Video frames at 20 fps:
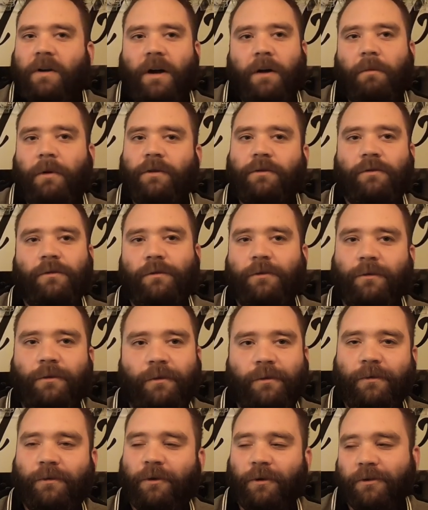I want
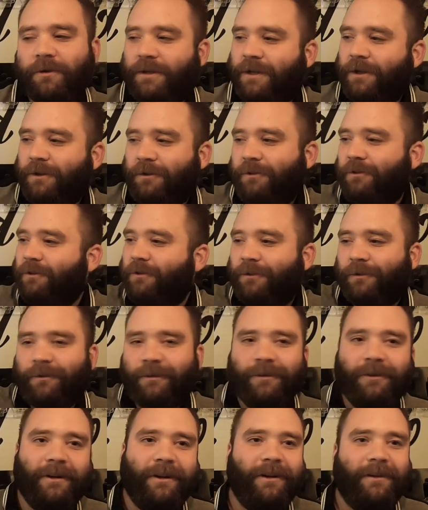to continue
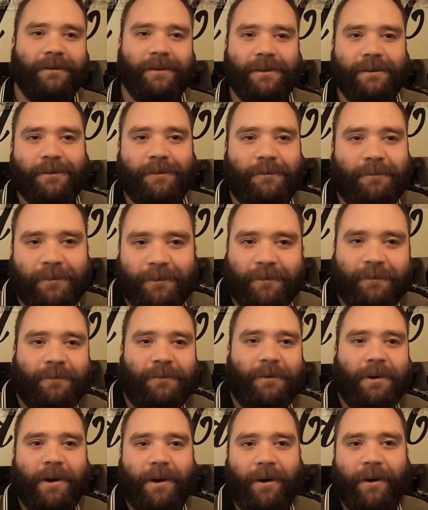this uh,
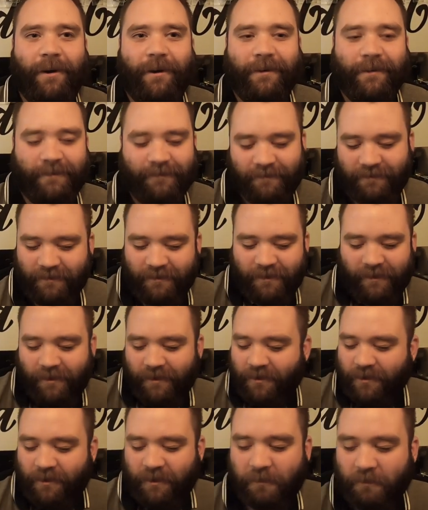wonderful
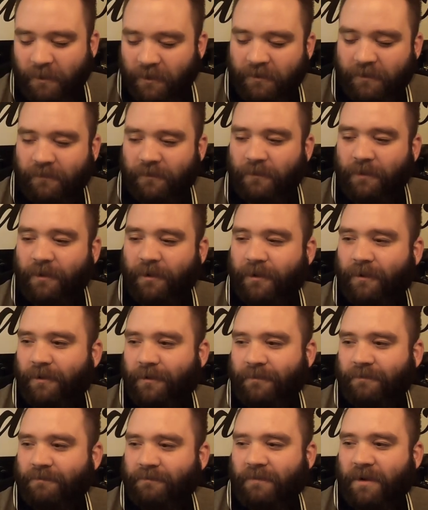
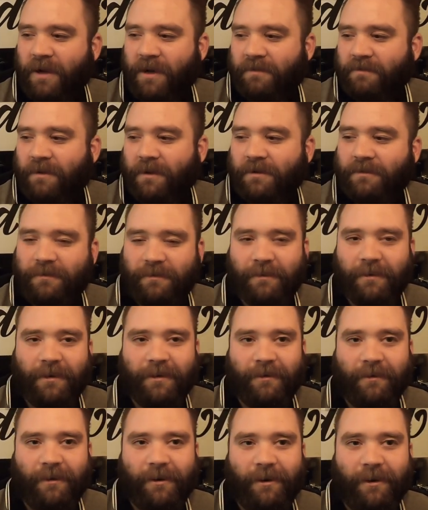wonderful adventure
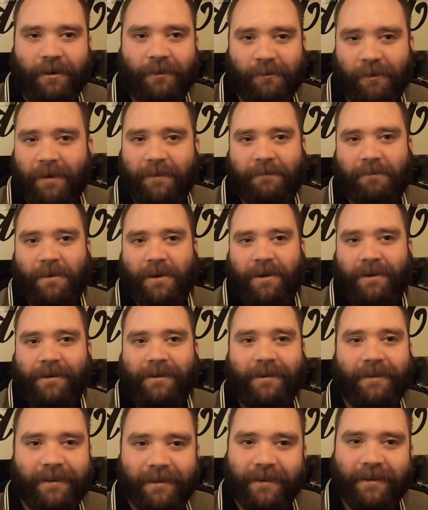in uh, craft
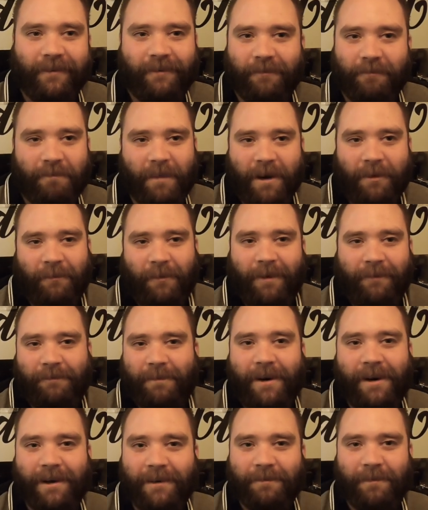beer, my craft
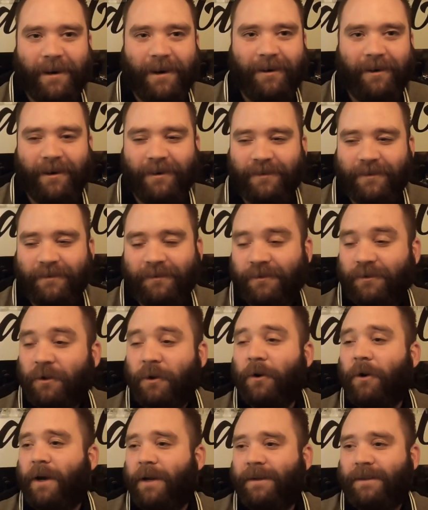beer experience.
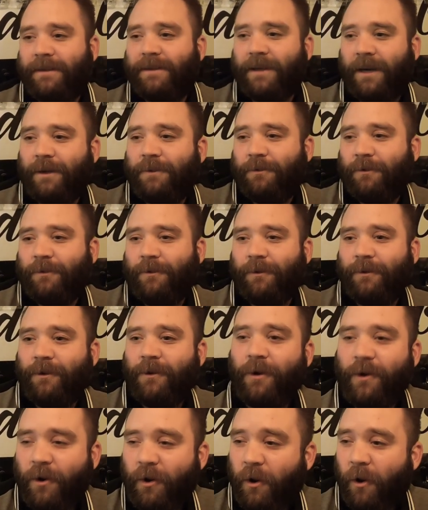So I decided to
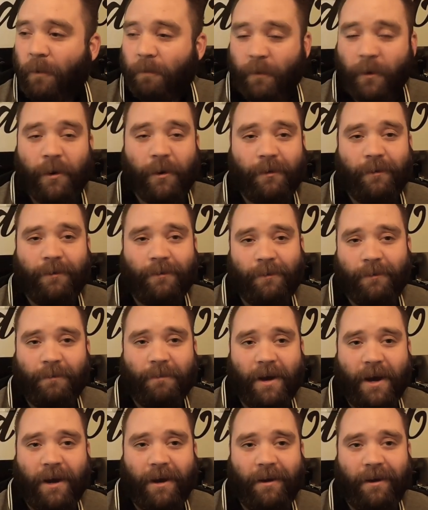open
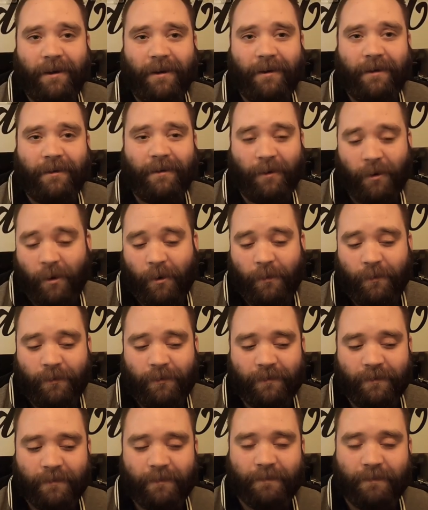my
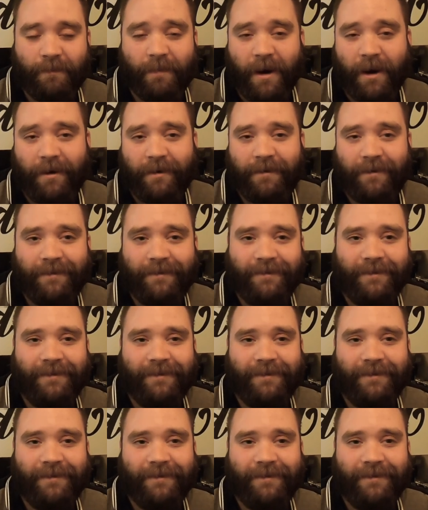own bar.